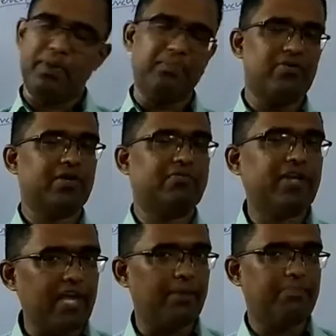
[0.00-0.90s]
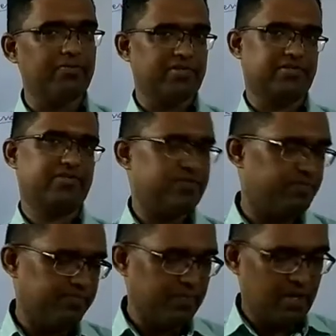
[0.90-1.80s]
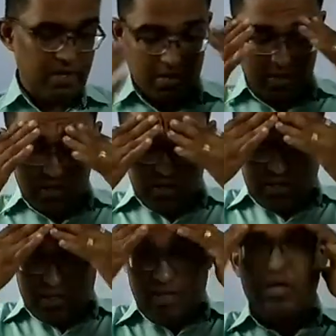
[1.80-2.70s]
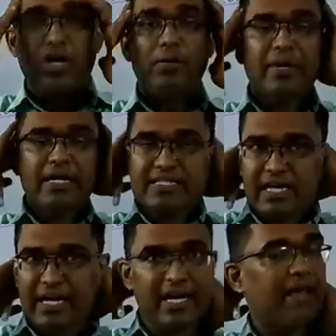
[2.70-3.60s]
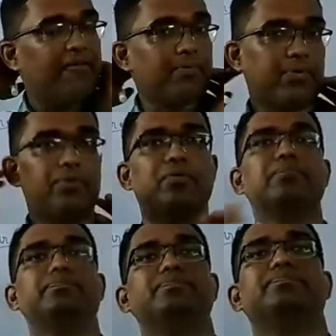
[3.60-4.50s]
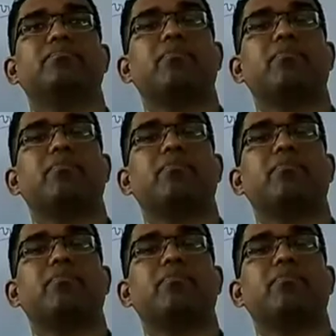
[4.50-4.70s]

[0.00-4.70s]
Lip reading: People were very happy with this. Government started having problem